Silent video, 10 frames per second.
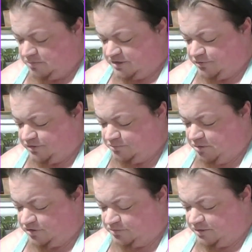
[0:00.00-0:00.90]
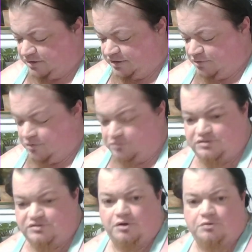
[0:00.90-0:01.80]
but there is a possibility it won't.
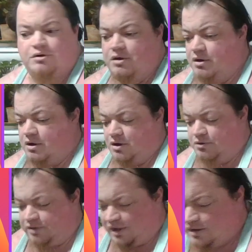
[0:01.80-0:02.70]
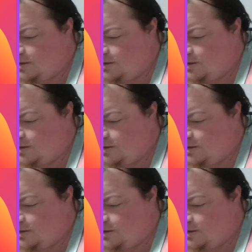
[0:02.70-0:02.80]
So, okay,